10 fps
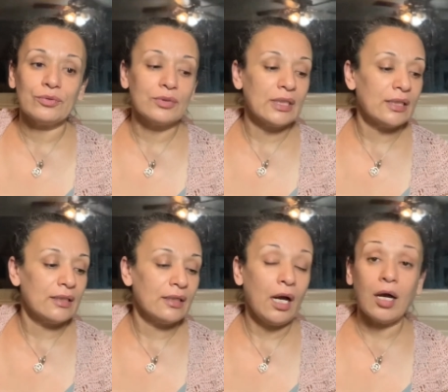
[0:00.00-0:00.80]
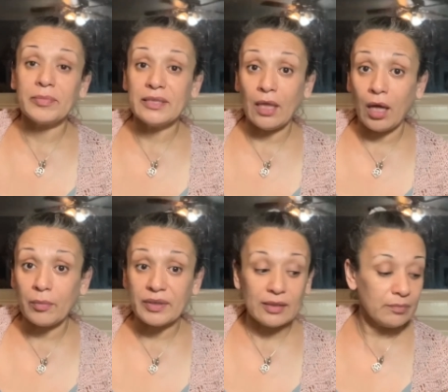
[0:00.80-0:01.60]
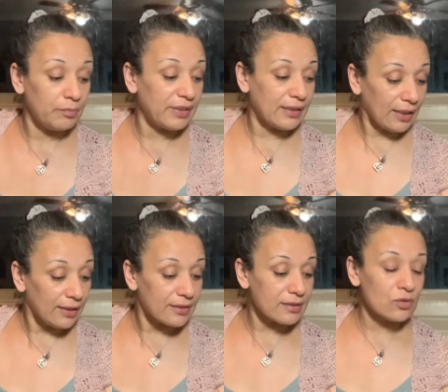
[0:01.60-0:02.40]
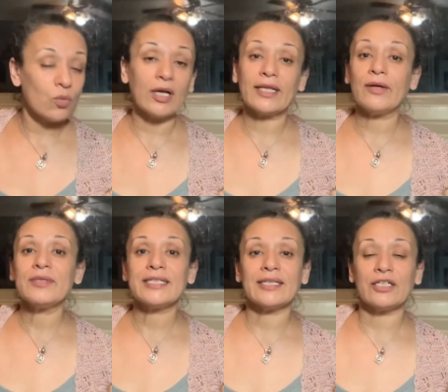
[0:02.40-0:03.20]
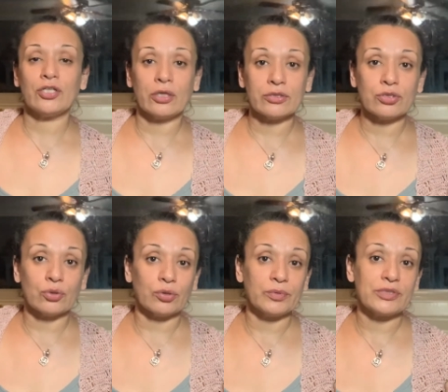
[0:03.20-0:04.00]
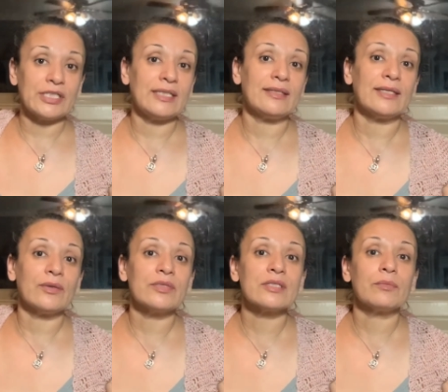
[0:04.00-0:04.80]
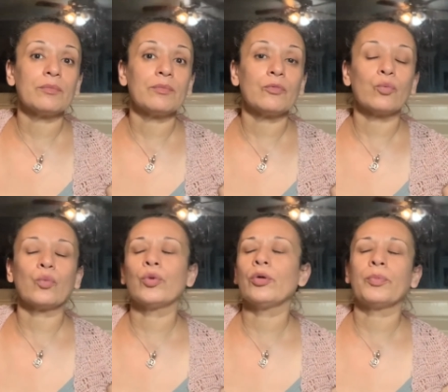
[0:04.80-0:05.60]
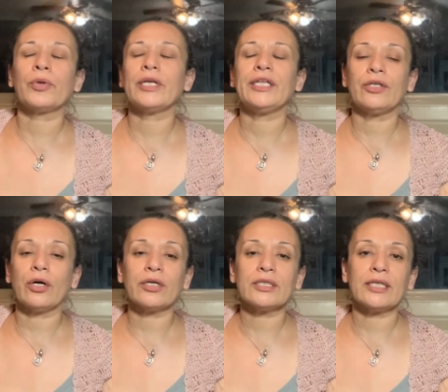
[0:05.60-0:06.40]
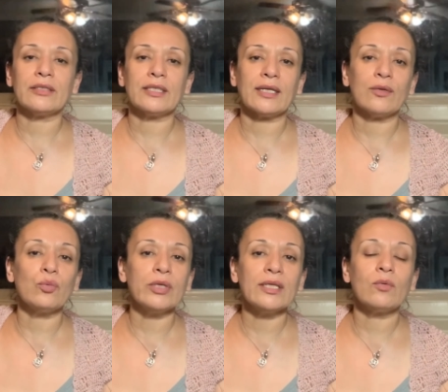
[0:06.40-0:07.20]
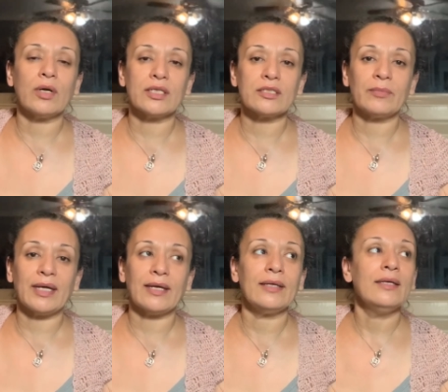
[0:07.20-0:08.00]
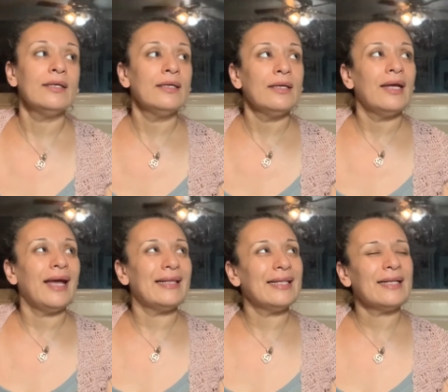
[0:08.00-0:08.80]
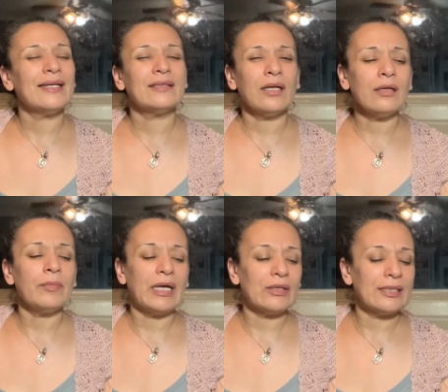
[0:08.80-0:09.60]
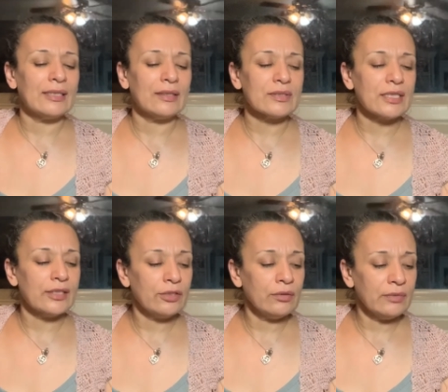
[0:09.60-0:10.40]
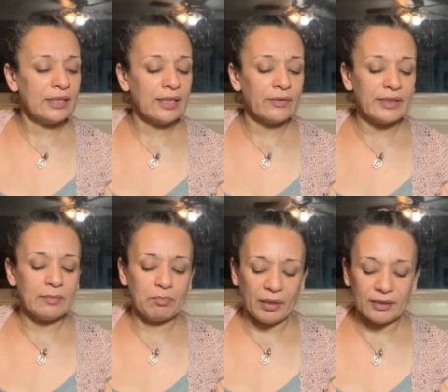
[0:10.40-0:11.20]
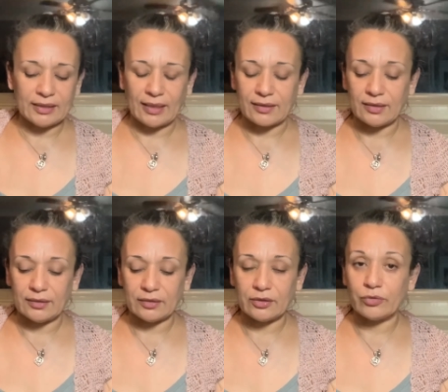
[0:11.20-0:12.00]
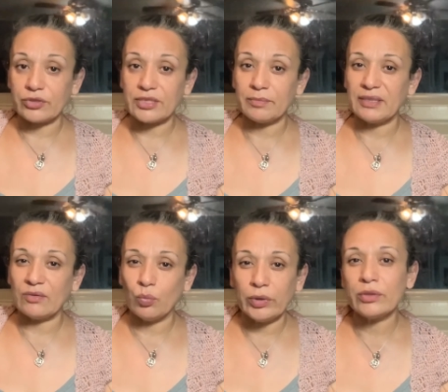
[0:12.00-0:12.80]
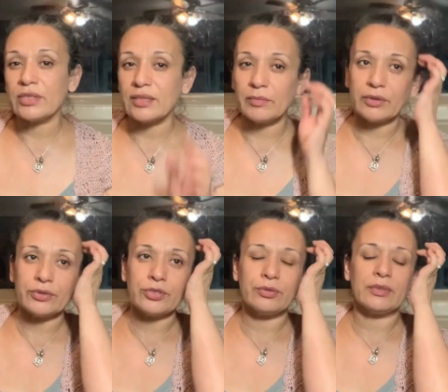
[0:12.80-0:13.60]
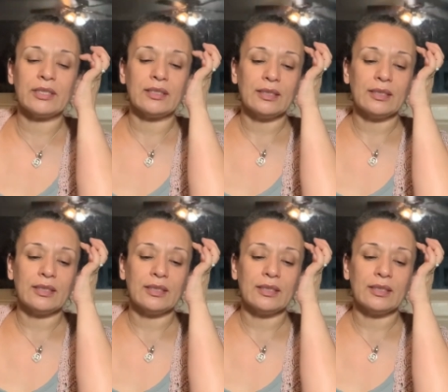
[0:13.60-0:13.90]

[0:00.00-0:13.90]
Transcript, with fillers: uh, Hobby Lobby because while I was at the yarn store boutique, there was a real pretty yarn there that I really wanted to buy. And then I thought about it and I was like, you know what? I already bought that color or something real similar to it